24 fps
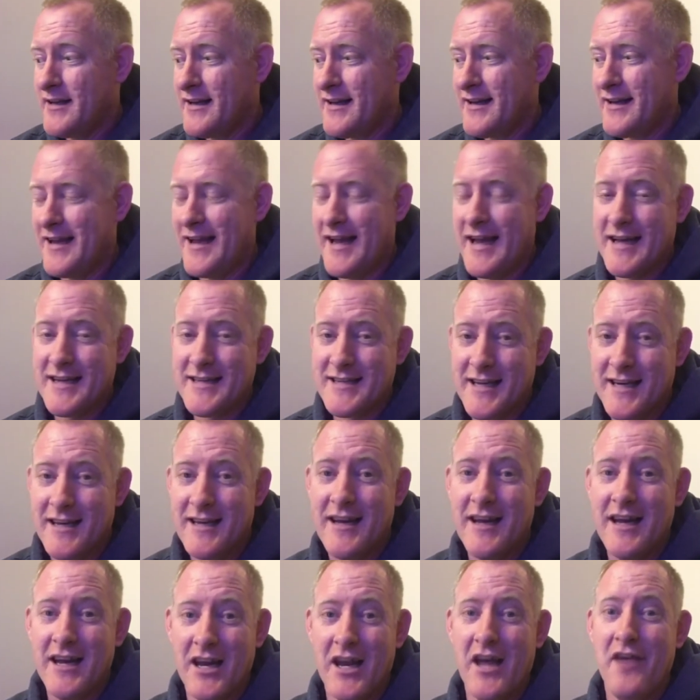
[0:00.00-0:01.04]
He has
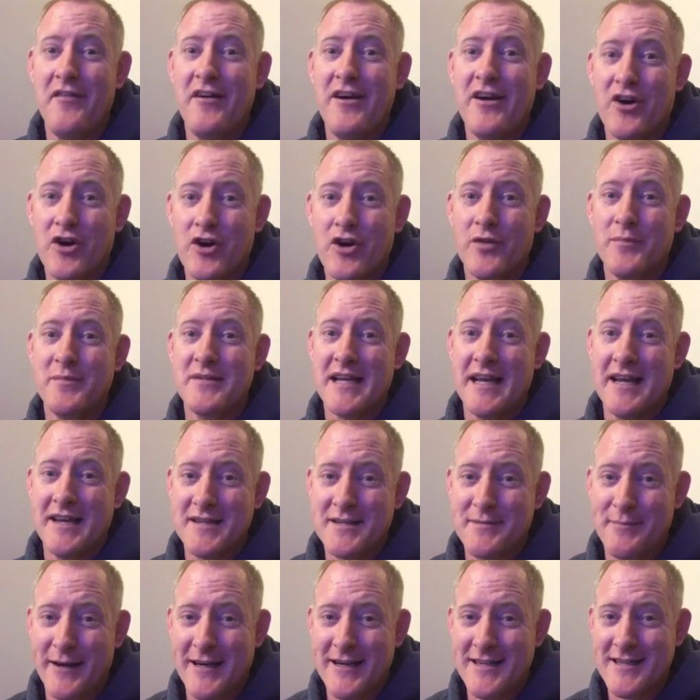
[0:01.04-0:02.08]
11 herbs and
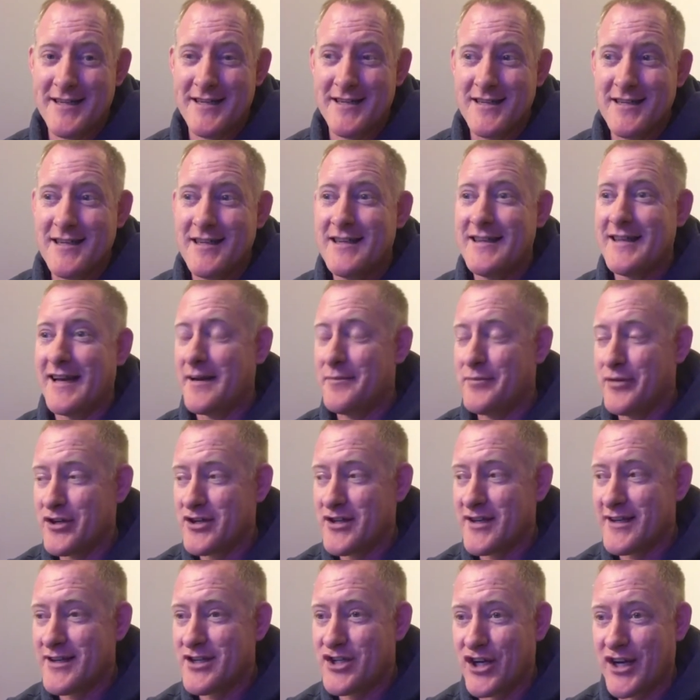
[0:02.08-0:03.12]
spices that he puts
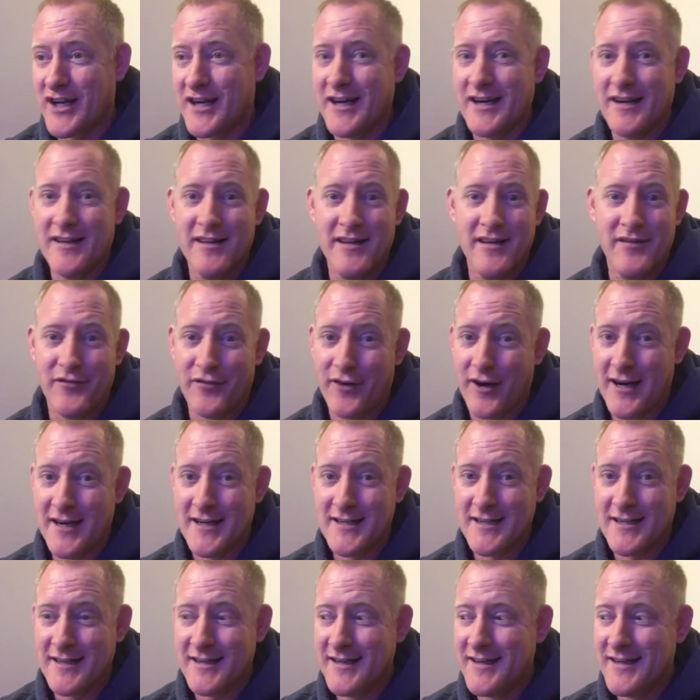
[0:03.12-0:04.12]
on chicken and then fries it.